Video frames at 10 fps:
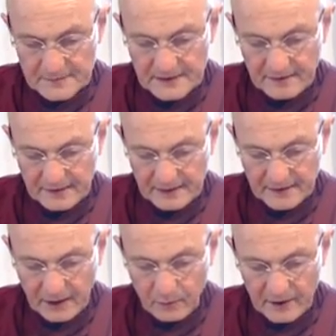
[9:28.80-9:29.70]
And
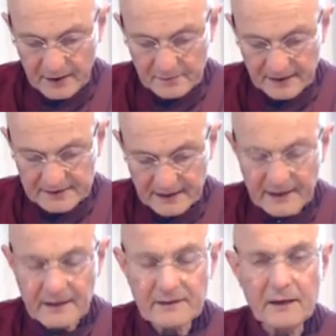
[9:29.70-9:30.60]
that word
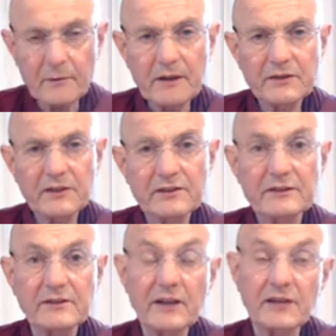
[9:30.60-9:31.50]
mataya, that word
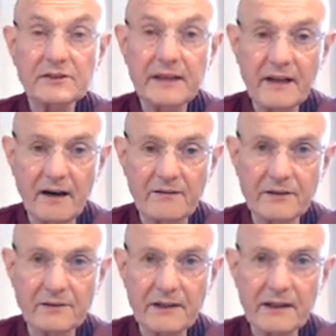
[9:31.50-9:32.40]
just enough, you
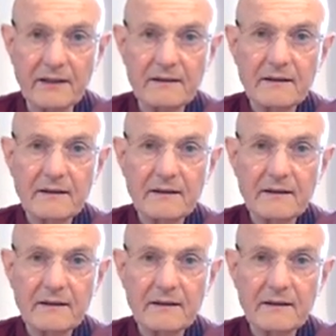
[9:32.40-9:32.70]
see,